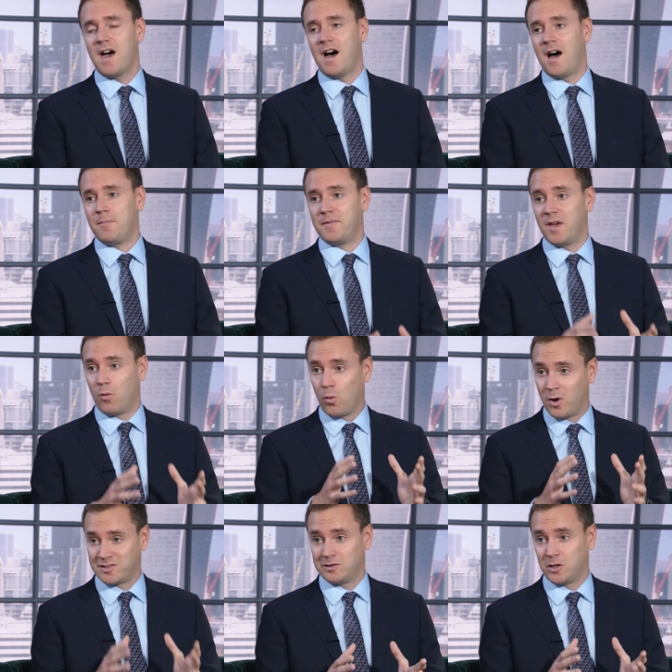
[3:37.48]
um, there
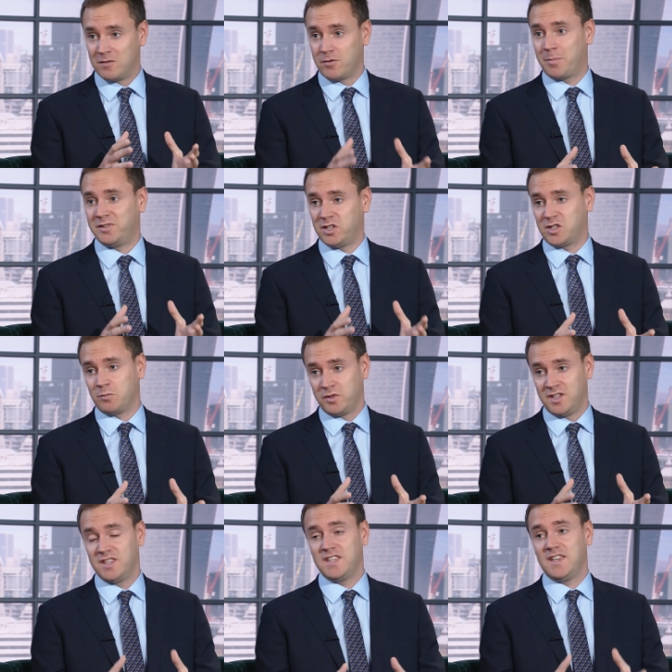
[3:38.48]
was a lot of opposition
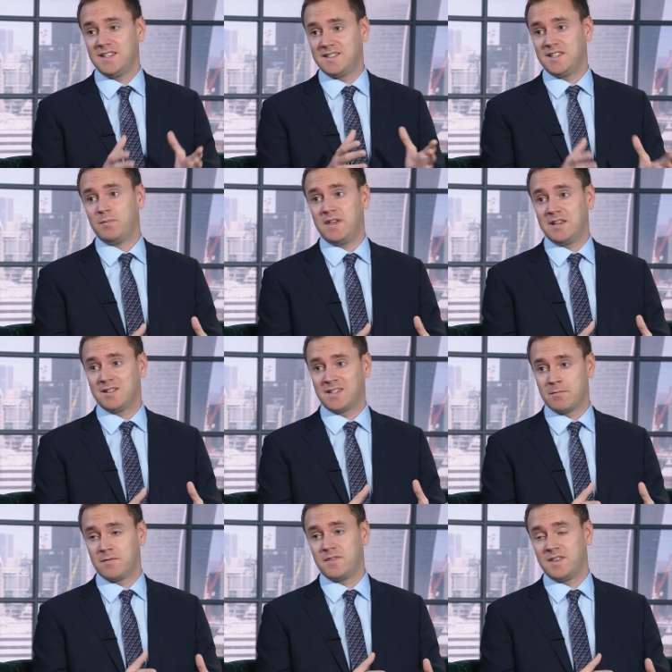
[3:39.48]
within the E C B to
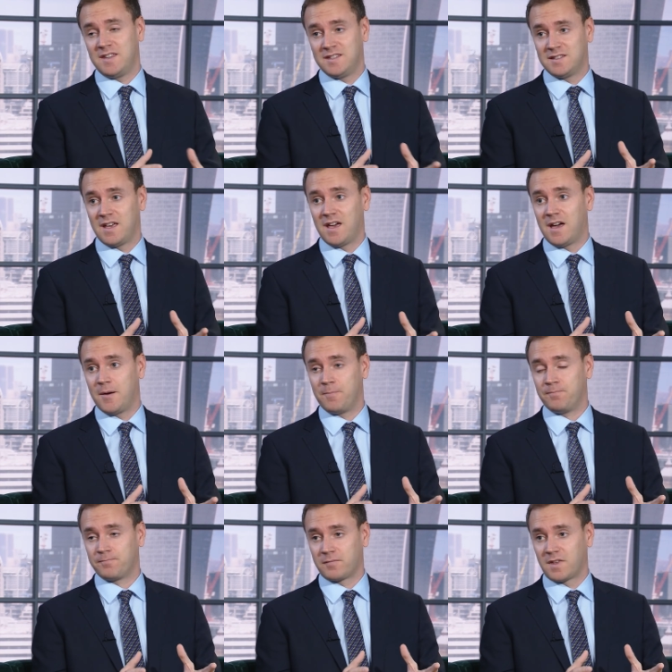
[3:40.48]
some of these,
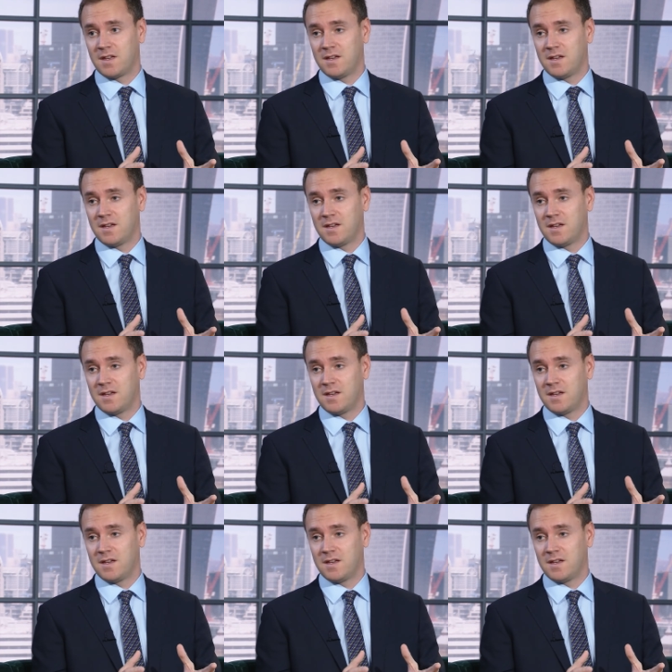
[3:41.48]
um,